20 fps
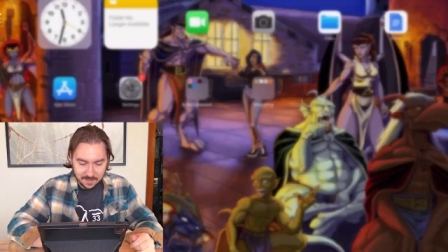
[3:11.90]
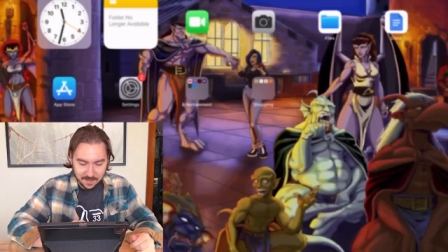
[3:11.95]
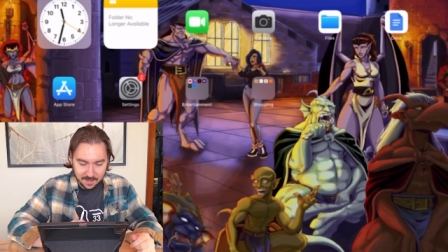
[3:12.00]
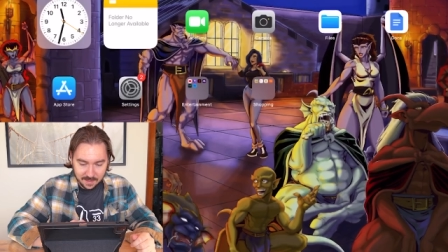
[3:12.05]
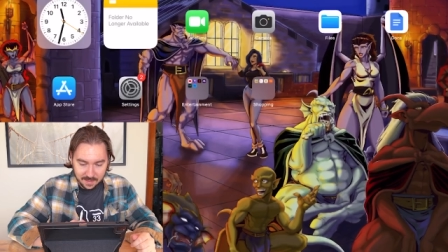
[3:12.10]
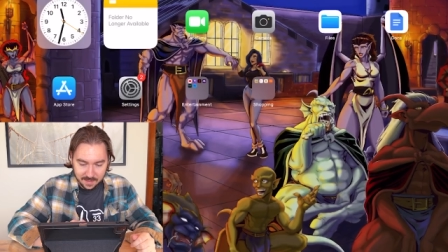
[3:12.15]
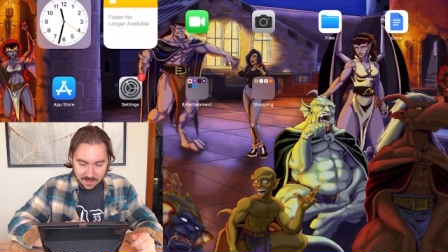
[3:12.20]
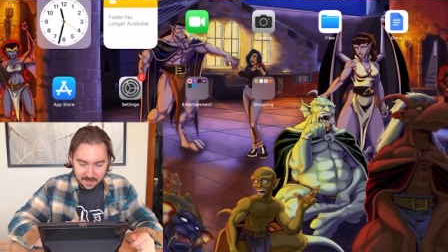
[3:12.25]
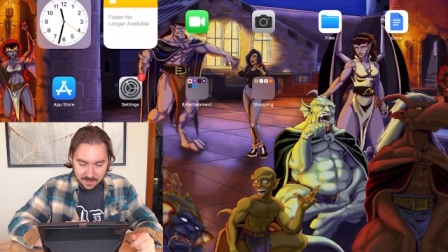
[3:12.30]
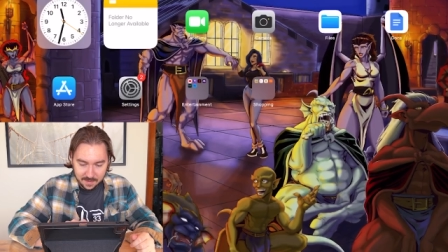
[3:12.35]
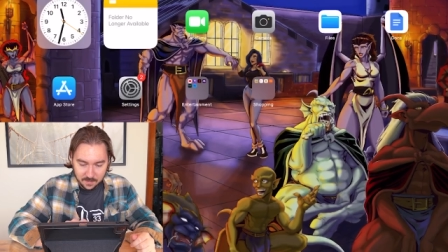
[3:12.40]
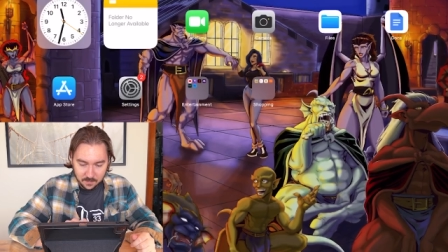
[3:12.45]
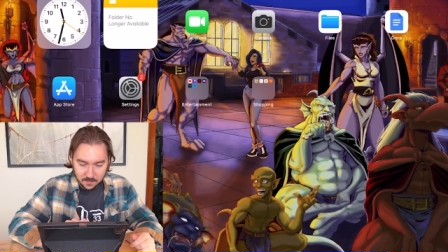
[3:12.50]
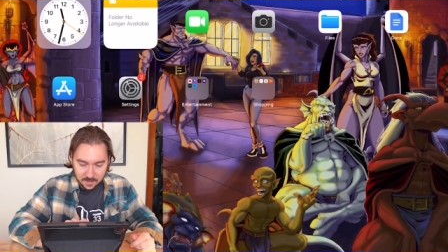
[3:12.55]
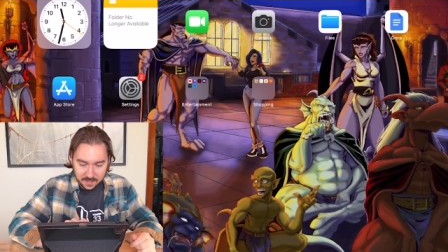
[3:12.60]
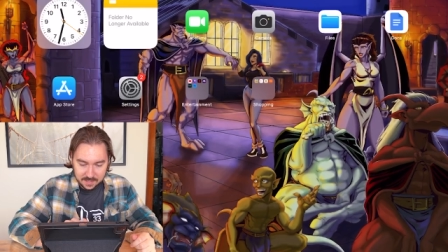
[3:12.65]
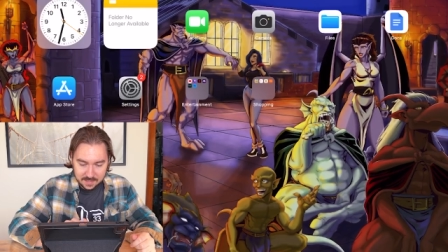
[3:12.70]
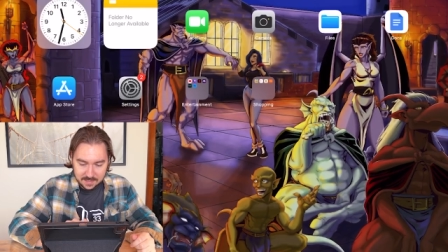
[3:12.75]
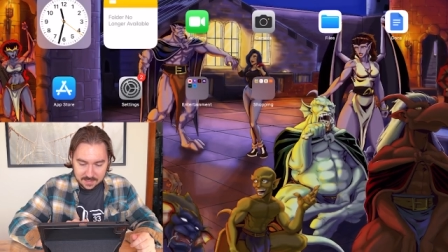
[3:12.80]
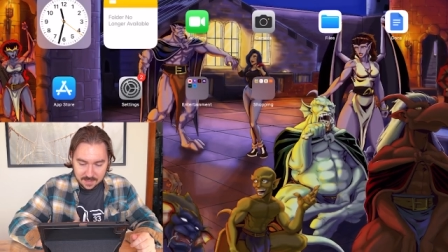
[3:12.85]
and then we'll
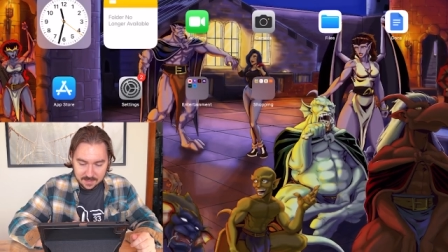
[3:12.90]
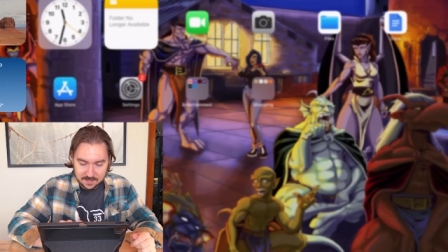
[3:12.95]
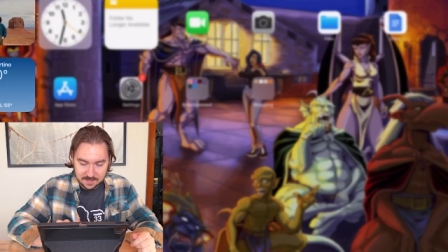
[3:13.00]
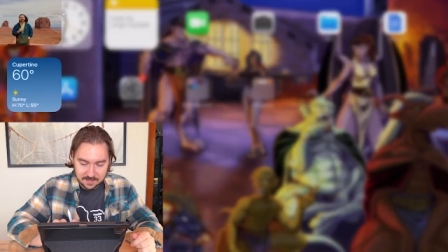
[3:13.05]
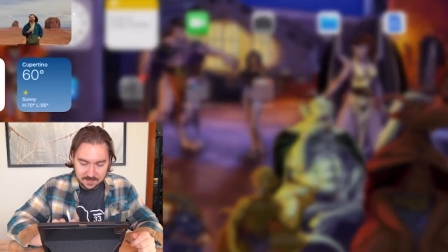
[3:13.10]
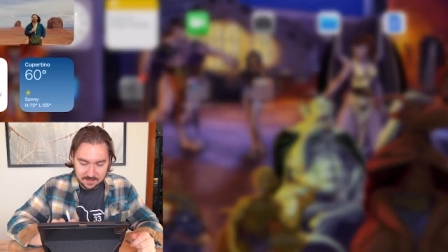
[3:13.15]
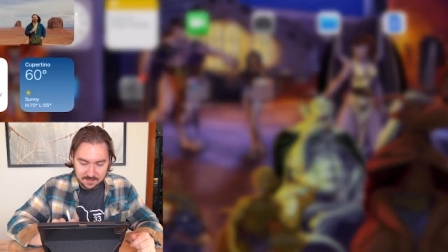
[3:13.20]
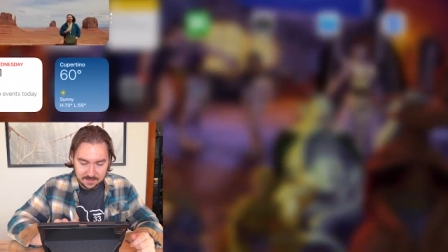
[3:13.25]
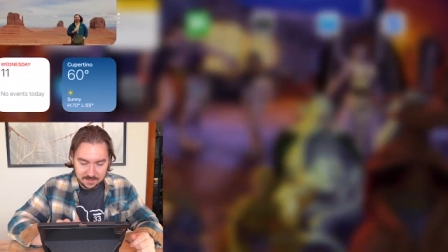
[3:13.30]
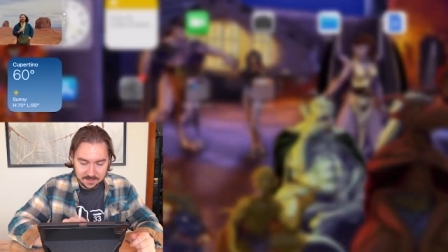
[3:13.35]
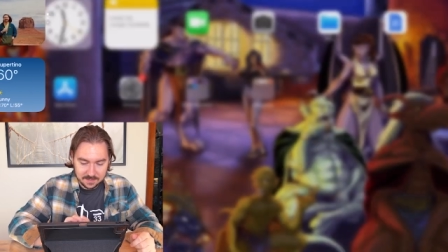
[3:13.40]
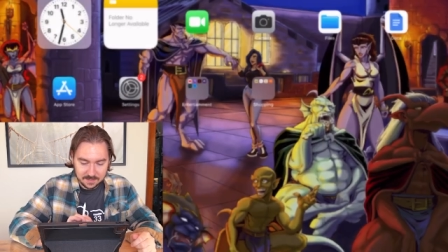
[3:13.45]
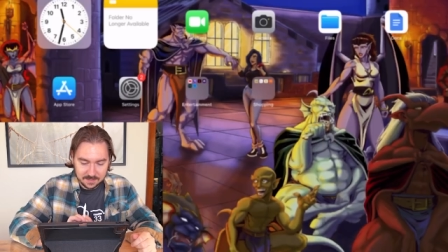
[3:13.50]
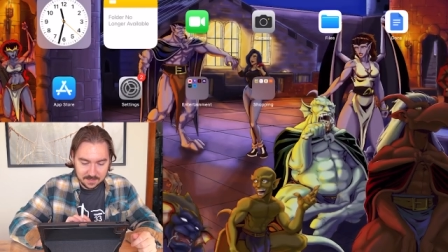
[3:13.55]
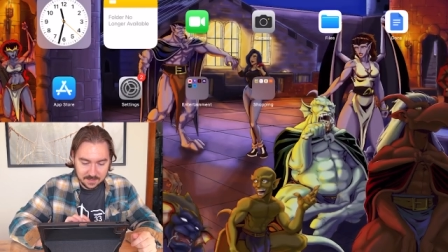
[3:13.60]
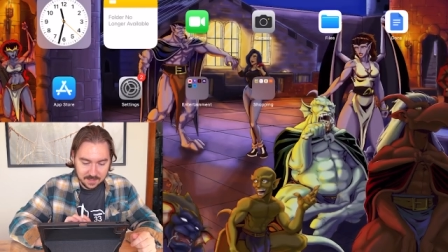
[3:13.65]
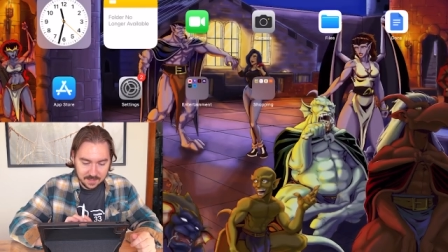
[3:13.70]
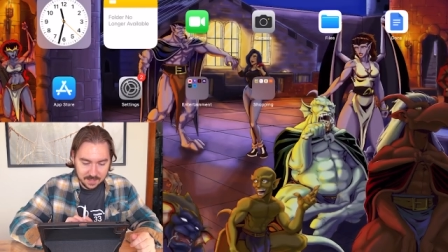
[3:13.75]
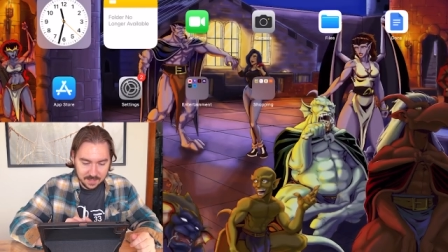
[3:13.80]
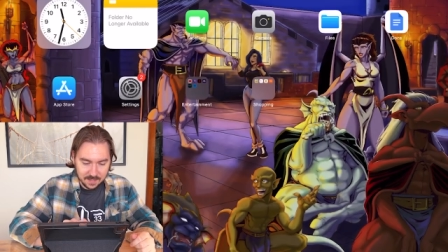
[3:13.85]
get started.
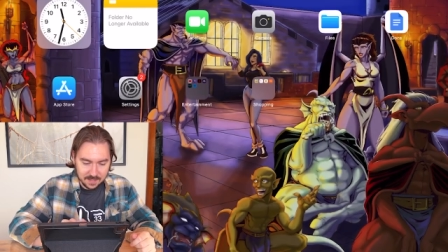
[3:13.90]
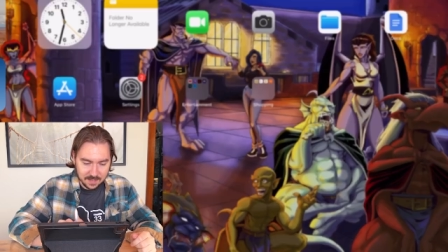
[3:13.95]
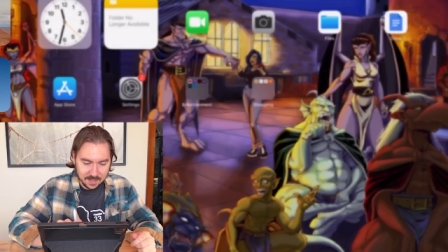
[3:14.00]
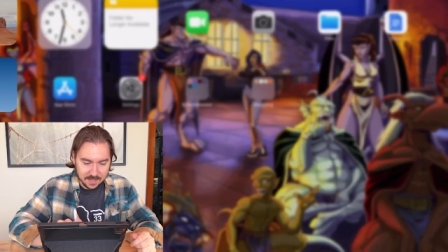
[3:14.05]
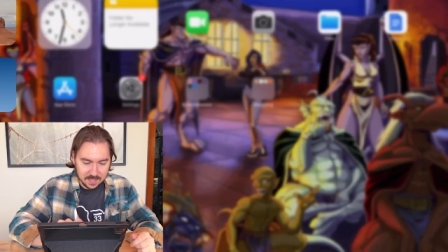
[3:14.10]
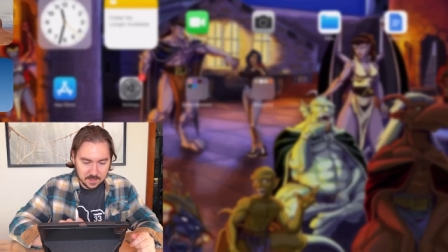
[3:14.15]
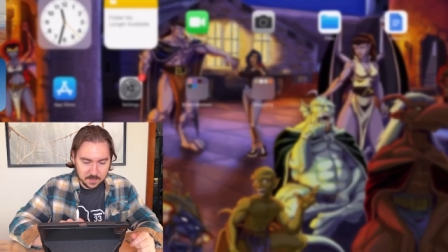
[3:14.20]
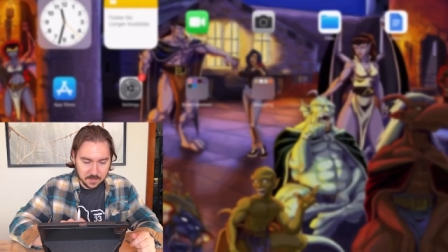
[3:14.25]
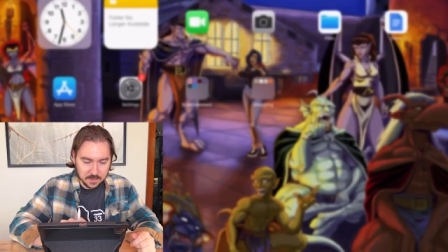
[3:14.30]
And as per